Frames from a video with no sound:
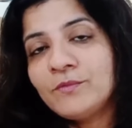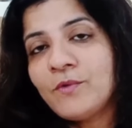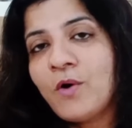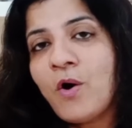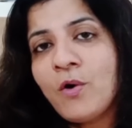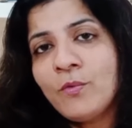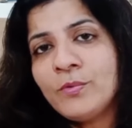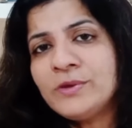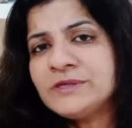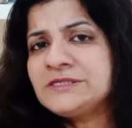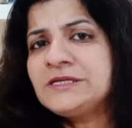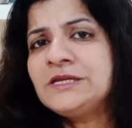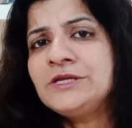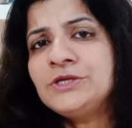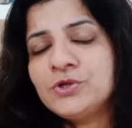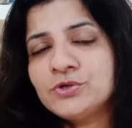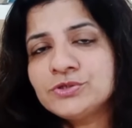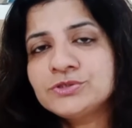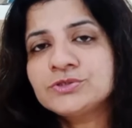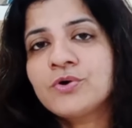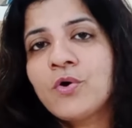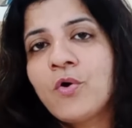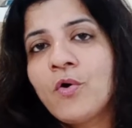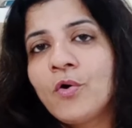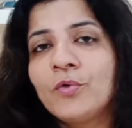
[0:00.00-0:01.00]
Obviously your
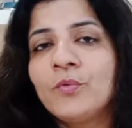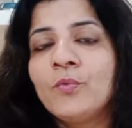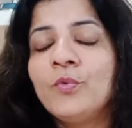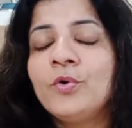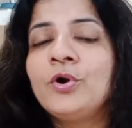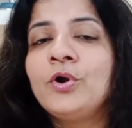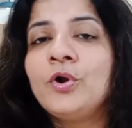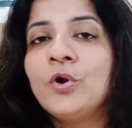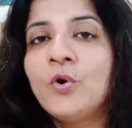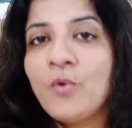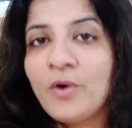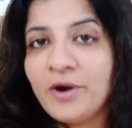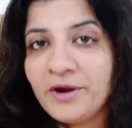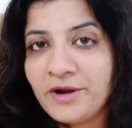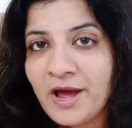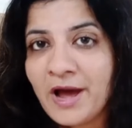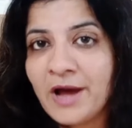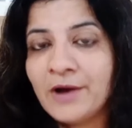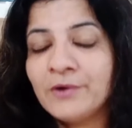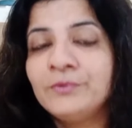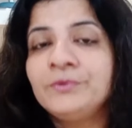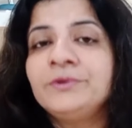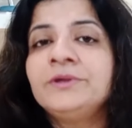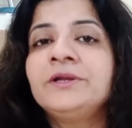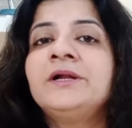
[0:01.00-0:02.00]
score would lower
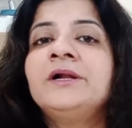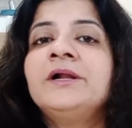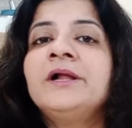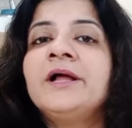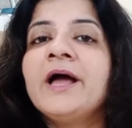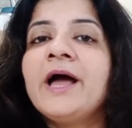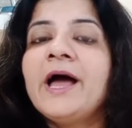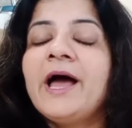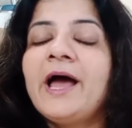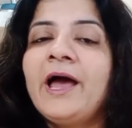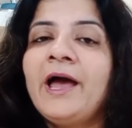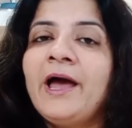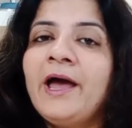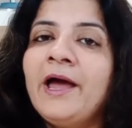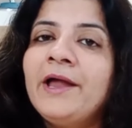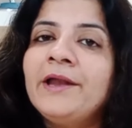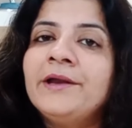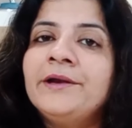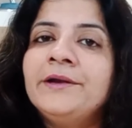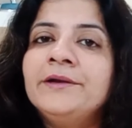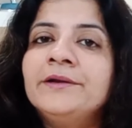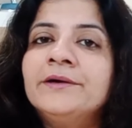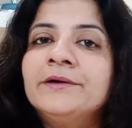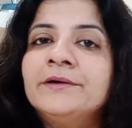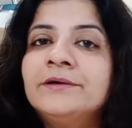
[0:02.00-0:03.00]
down,
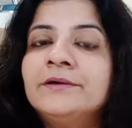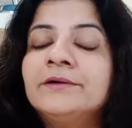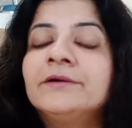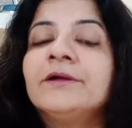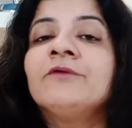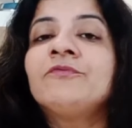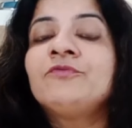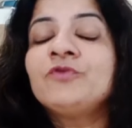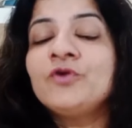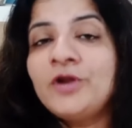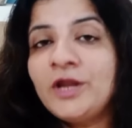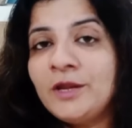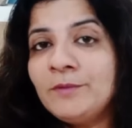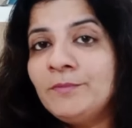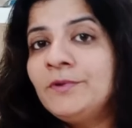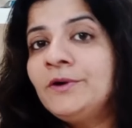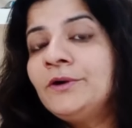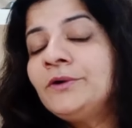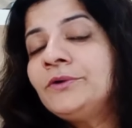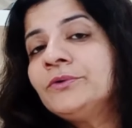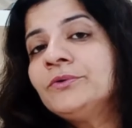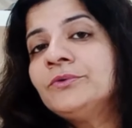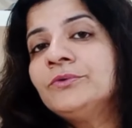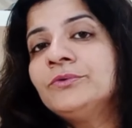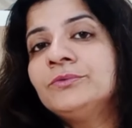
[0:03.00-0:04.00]
and if you're
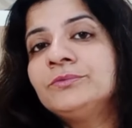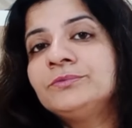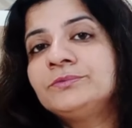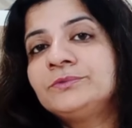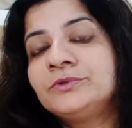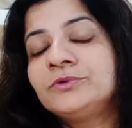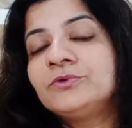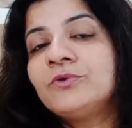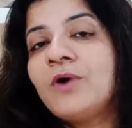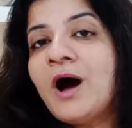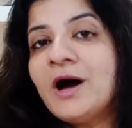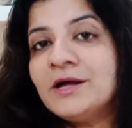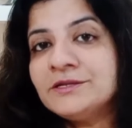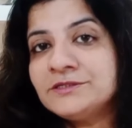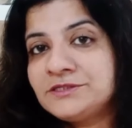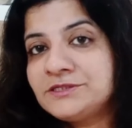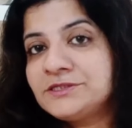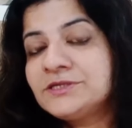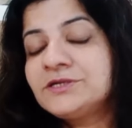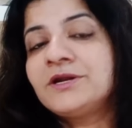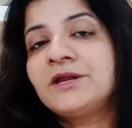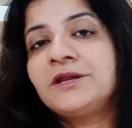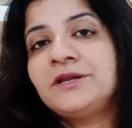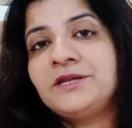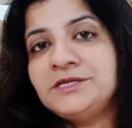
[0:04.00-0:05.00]
able to
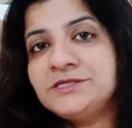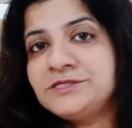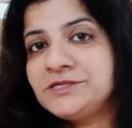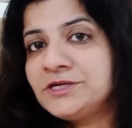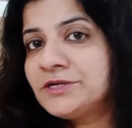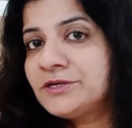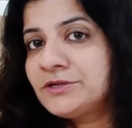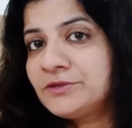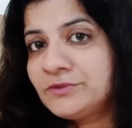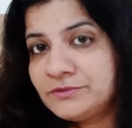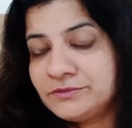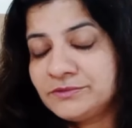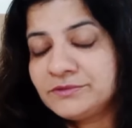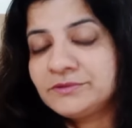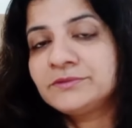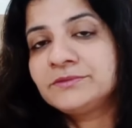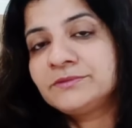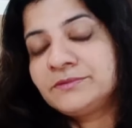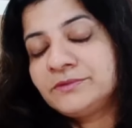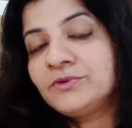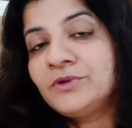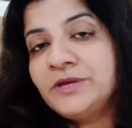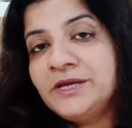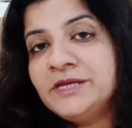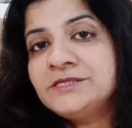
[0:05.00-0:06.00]
answer an
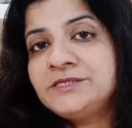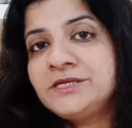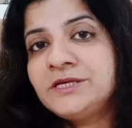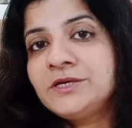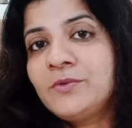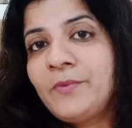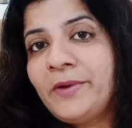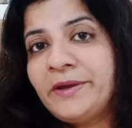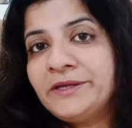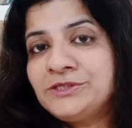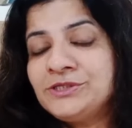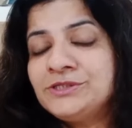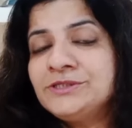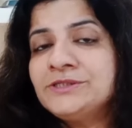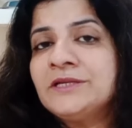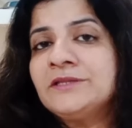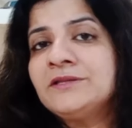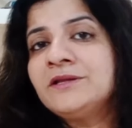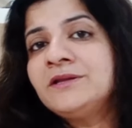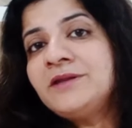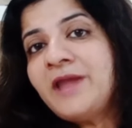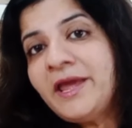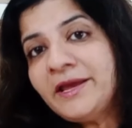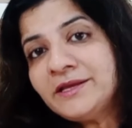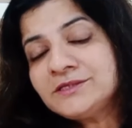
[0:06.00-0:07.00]
easy question, then
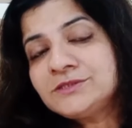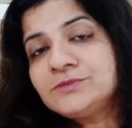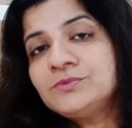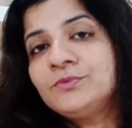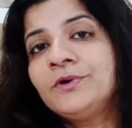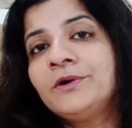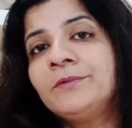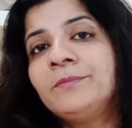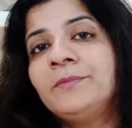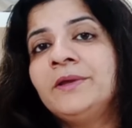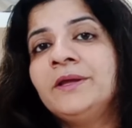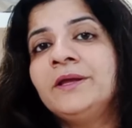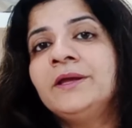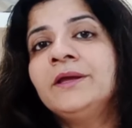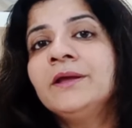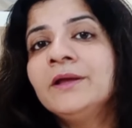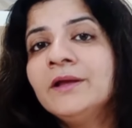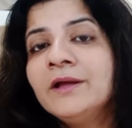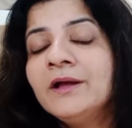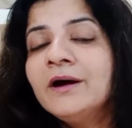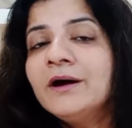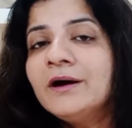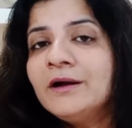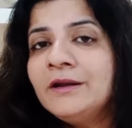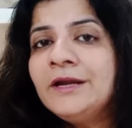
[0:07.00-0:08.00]
the next would be
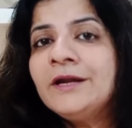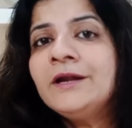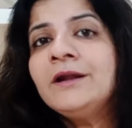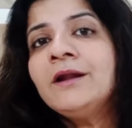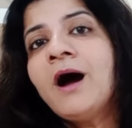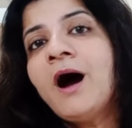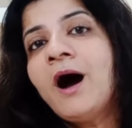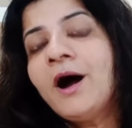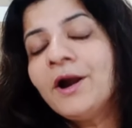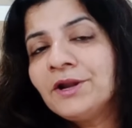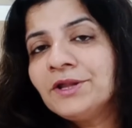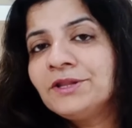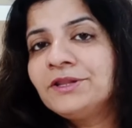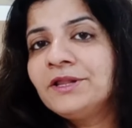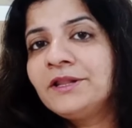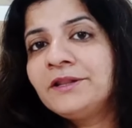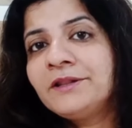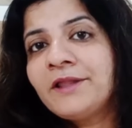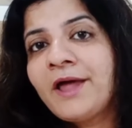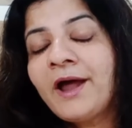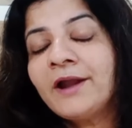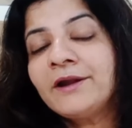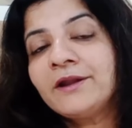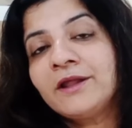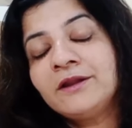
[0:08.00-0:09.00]
a little harder than
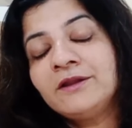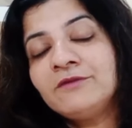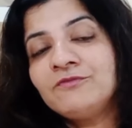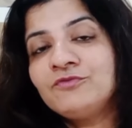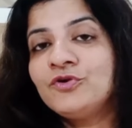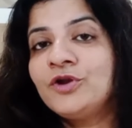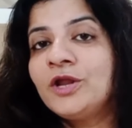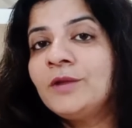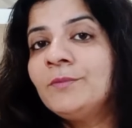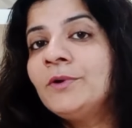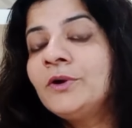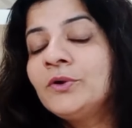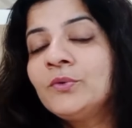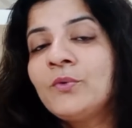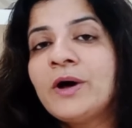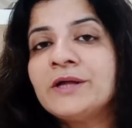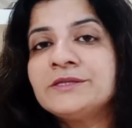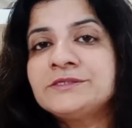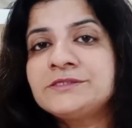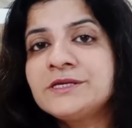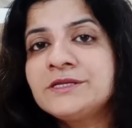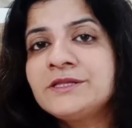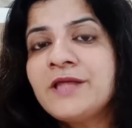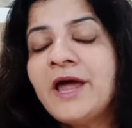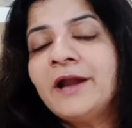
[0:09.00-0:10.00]
that, and if you're able to
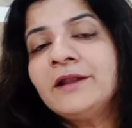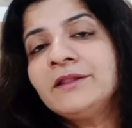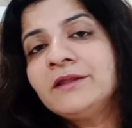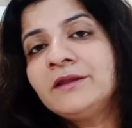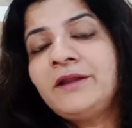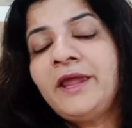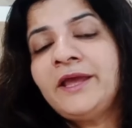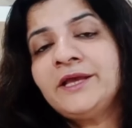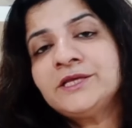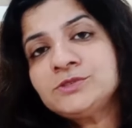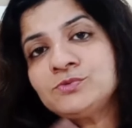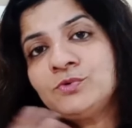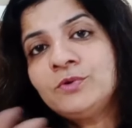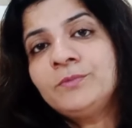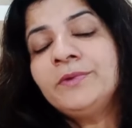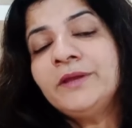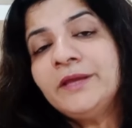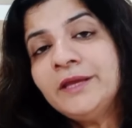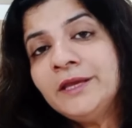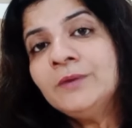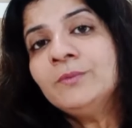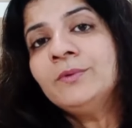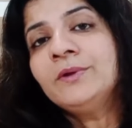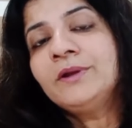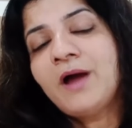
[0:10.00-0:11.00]
answer that, the next would be
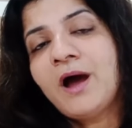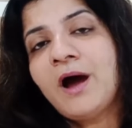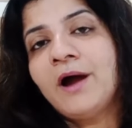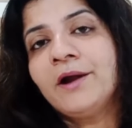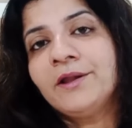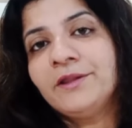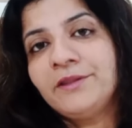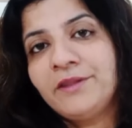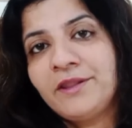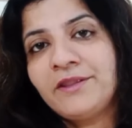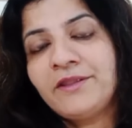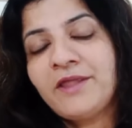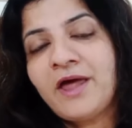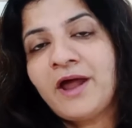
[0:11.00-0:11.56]
even harder than